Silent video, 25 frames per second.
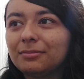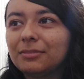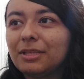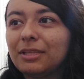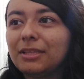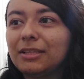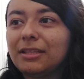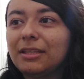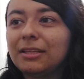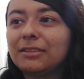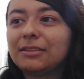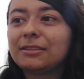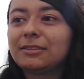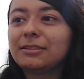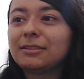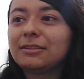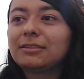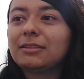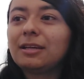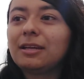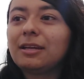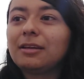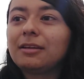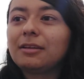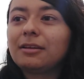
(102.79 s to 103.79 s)
and then
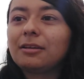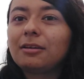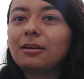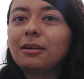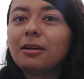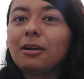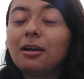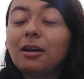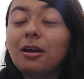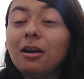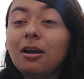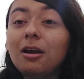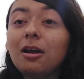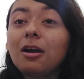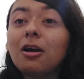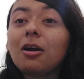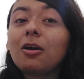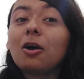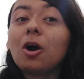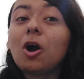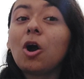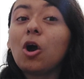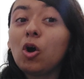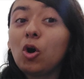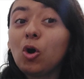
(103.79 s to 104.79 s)
she's like
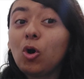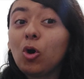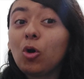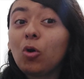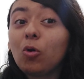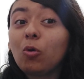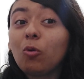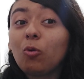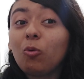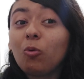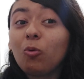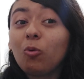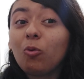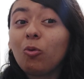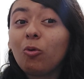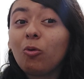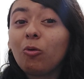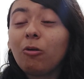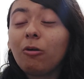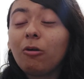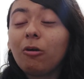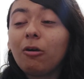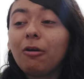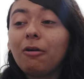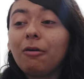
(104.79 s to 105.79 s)
oh,
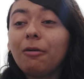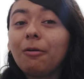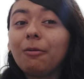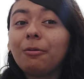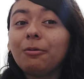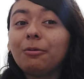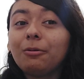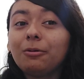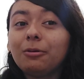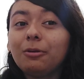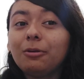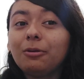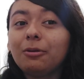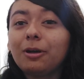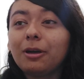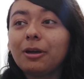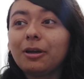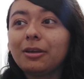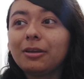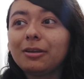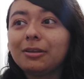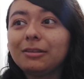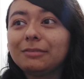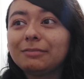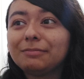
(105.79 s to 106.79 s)
oh
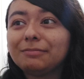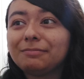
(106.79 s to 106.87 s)
okay